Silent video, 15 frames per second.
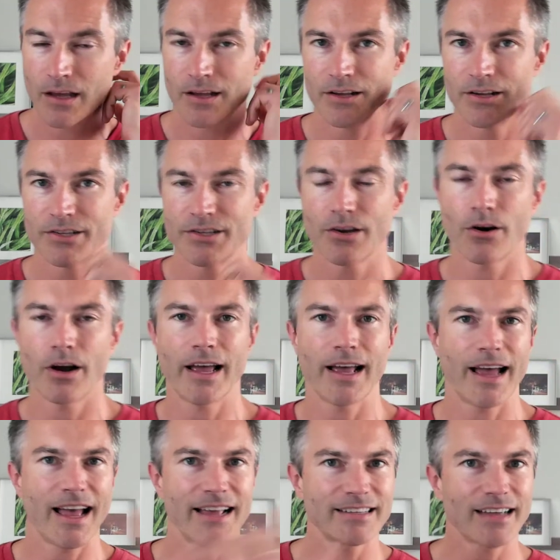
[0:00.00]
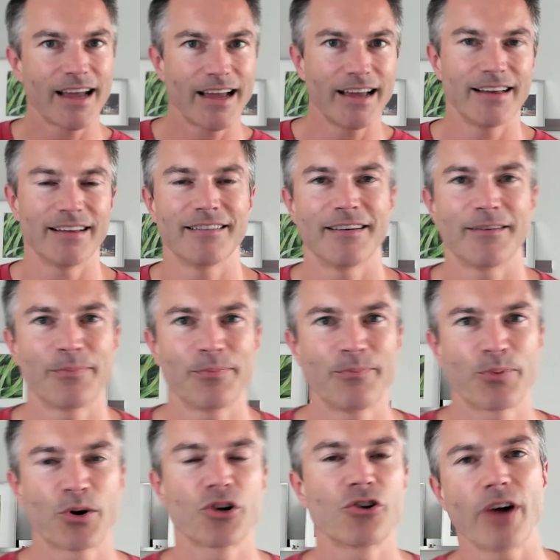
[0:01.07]
So as I
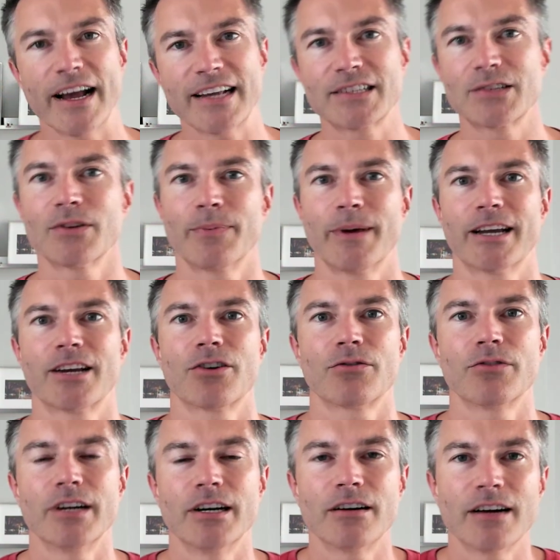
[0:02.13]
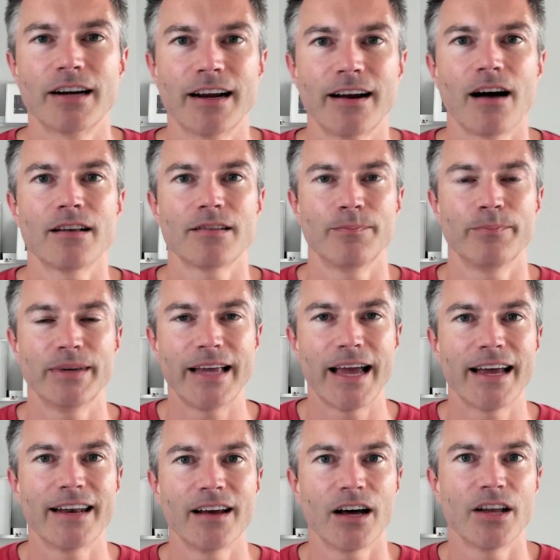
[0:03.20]
progressed with my career, I
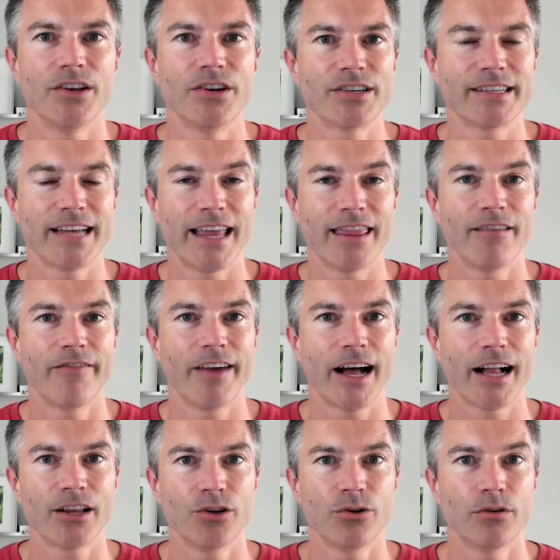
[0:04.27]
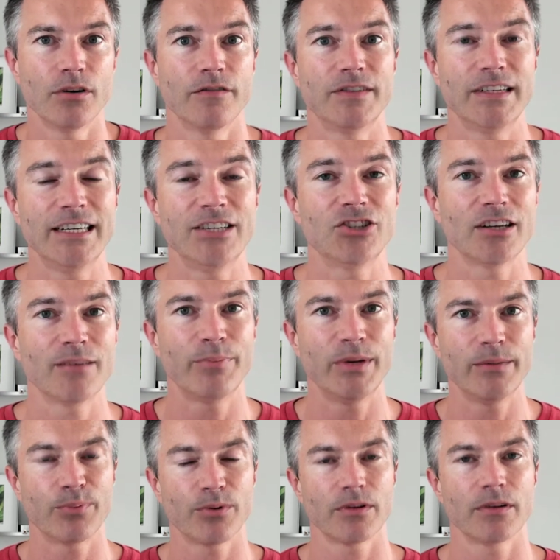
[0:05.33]
began to understand the value of teaching
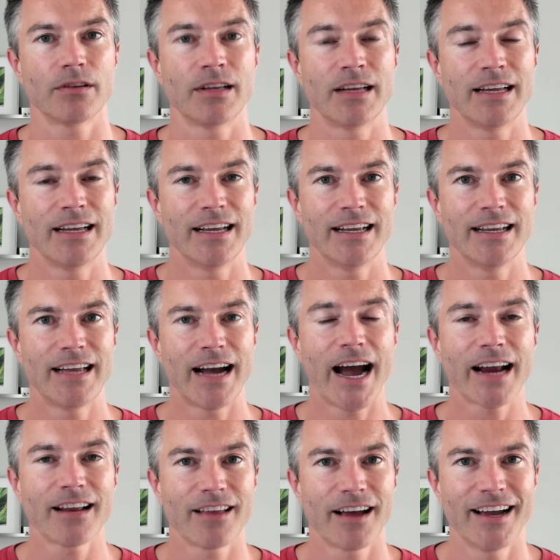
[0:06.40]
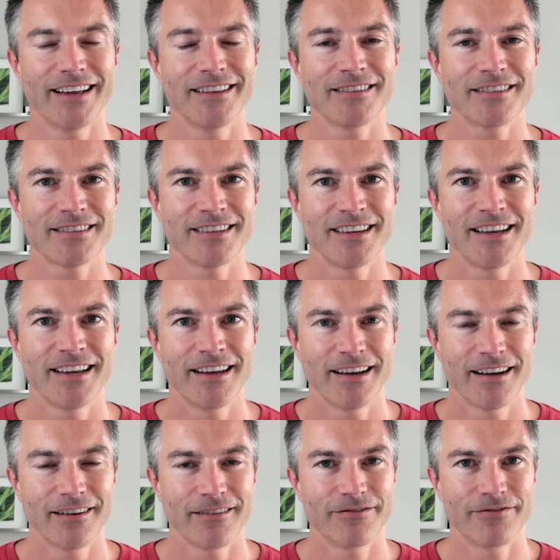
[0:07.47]
people guidelines,
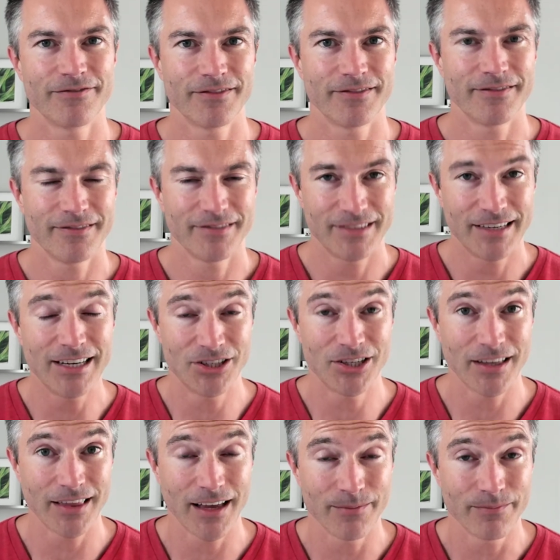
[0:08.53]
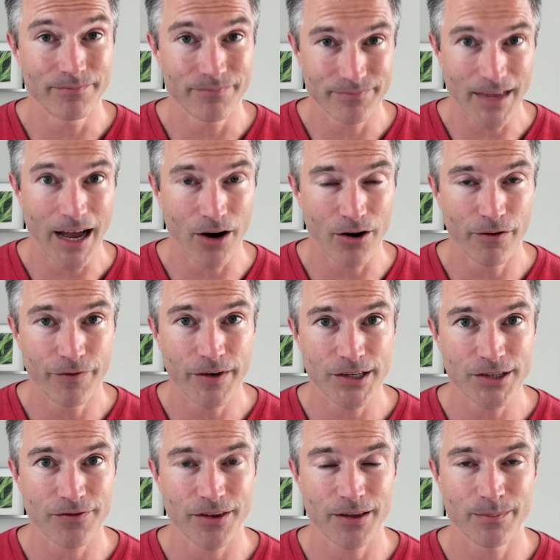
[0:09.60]
of teaching them how to fish
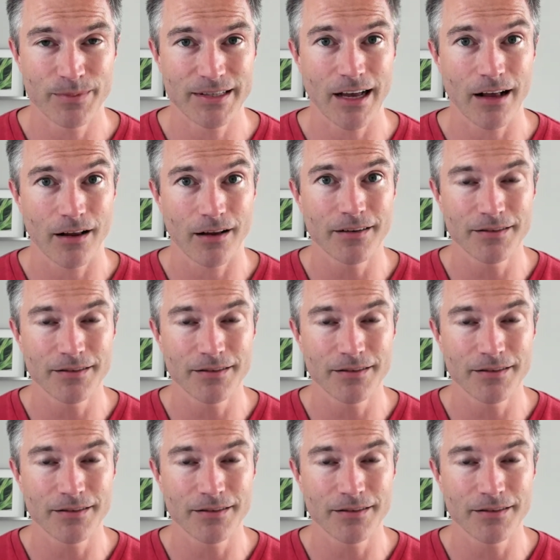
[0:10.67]
for themselves